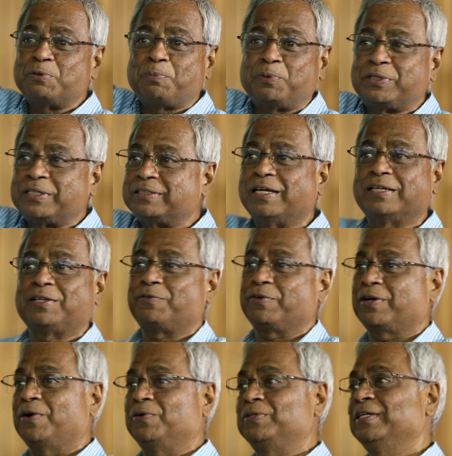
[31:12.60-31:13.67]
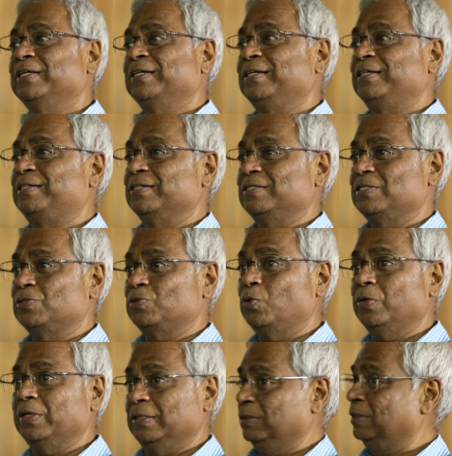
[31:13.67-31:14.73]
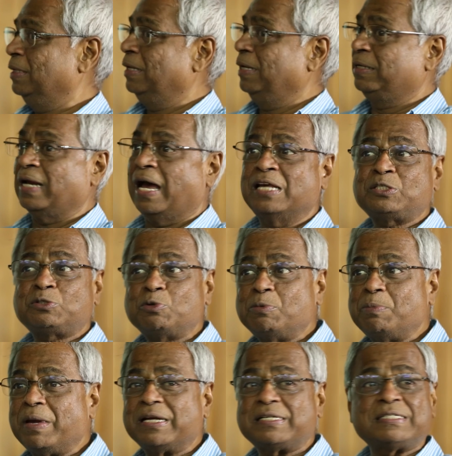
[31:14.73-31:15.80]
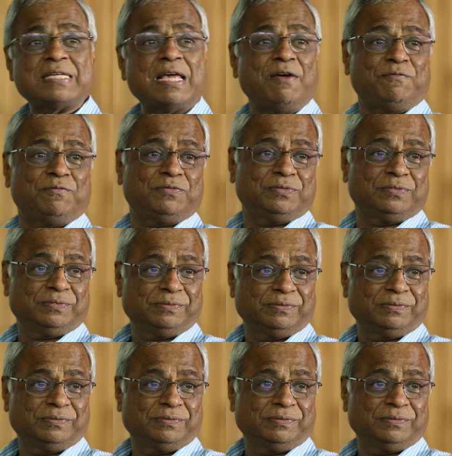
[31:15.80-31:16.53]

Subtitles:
to put it the other way around, it does not go in. It has to be made safe.